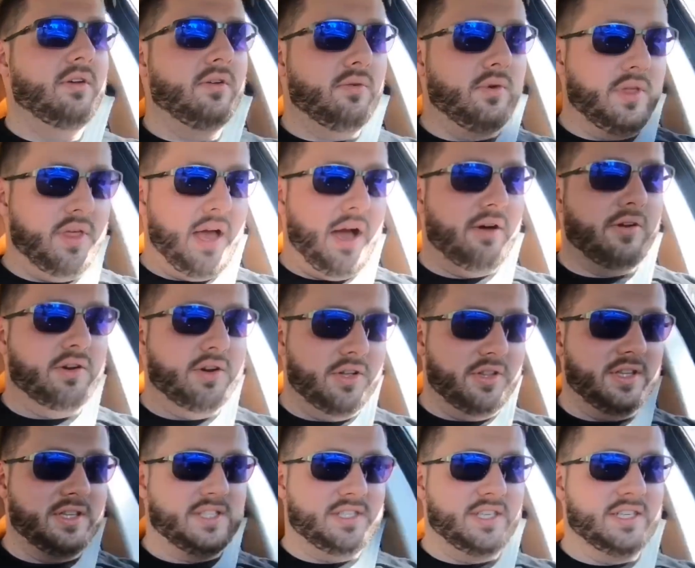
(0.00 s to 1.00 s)
with how good
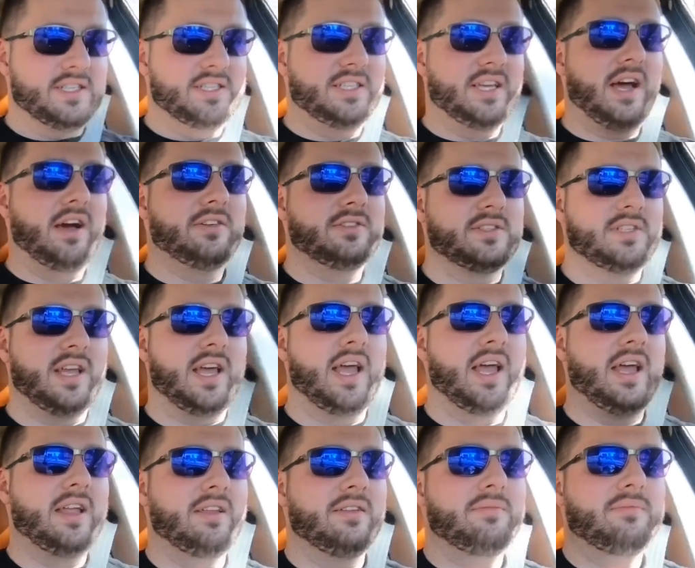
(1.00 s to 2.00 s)
this thing sounds,
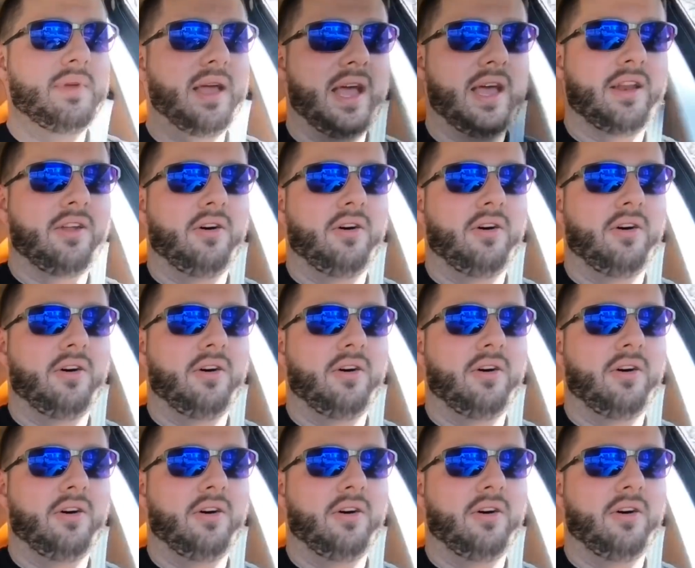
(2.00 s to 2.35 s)
and man,